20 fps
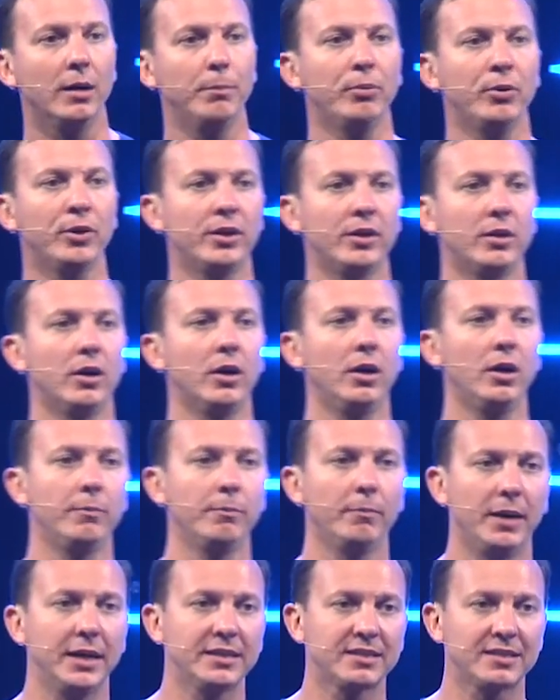put it on
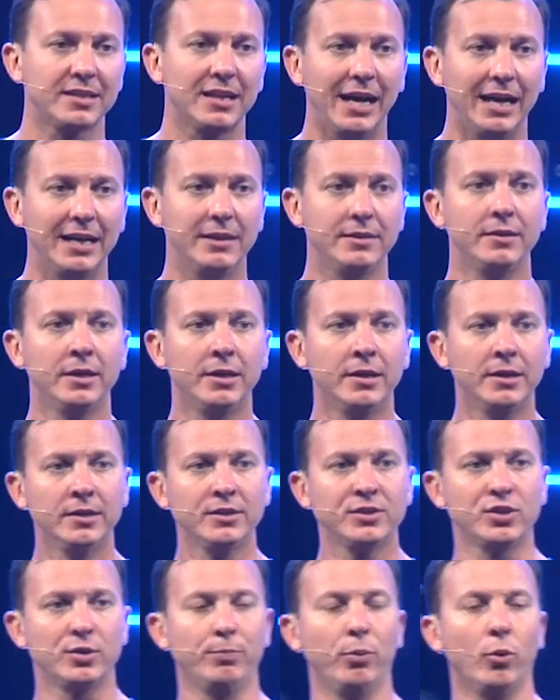my slide
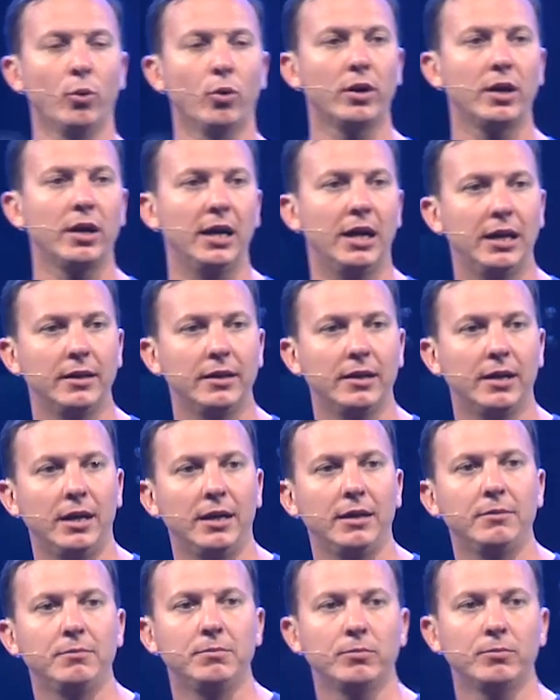support. I,
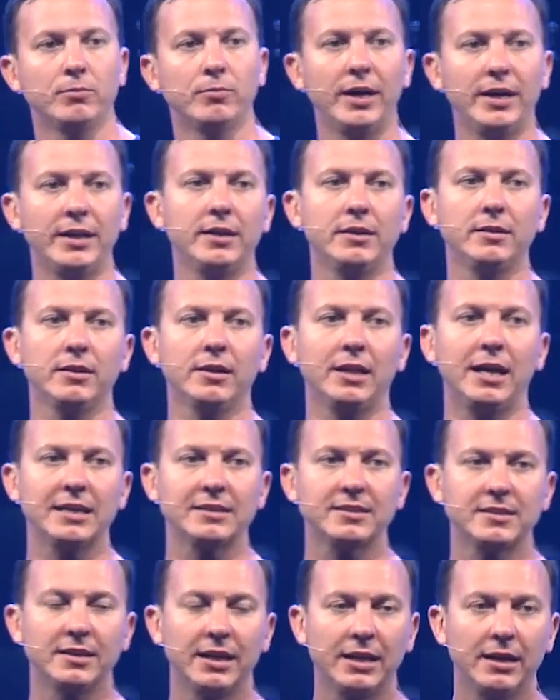I, read it
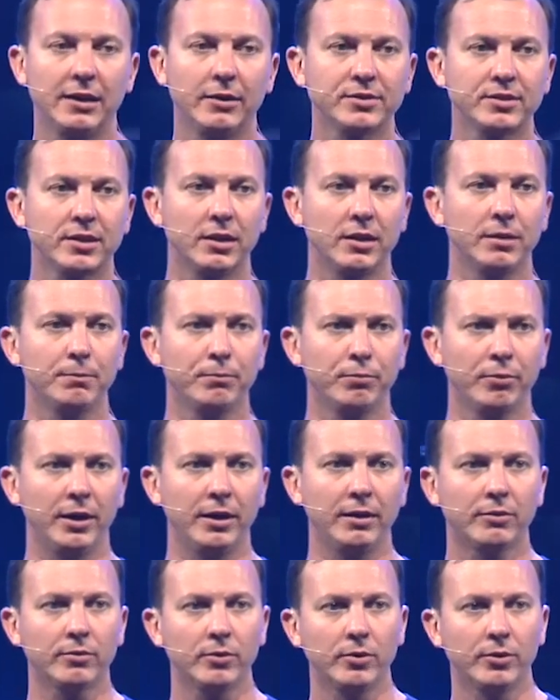last night. I was kind of
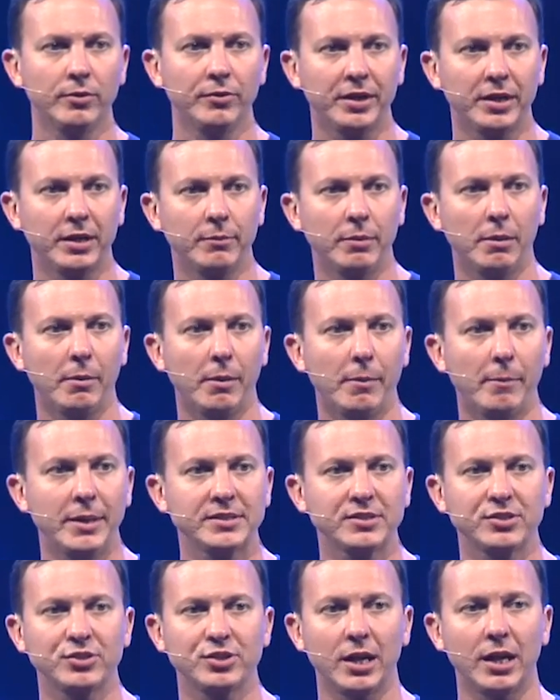praying through and thinking about my
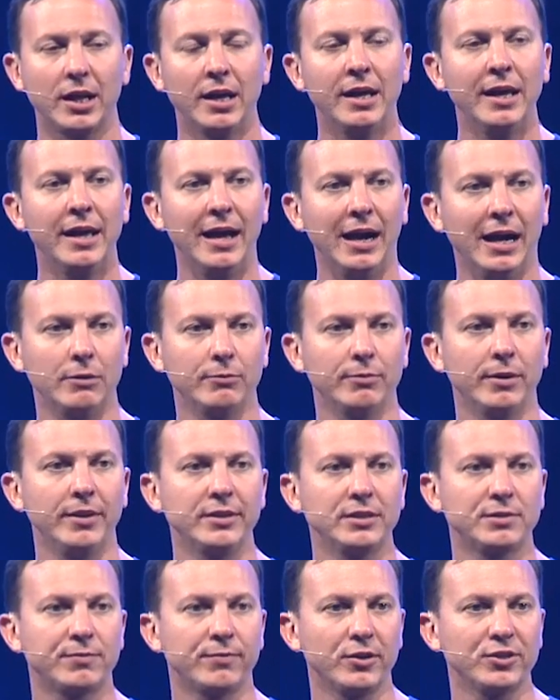message, and I, I read
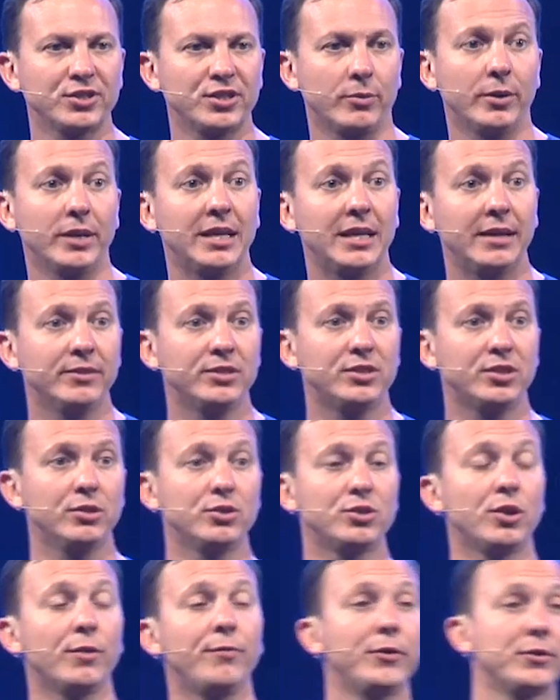this verse. I want to give it to you. So if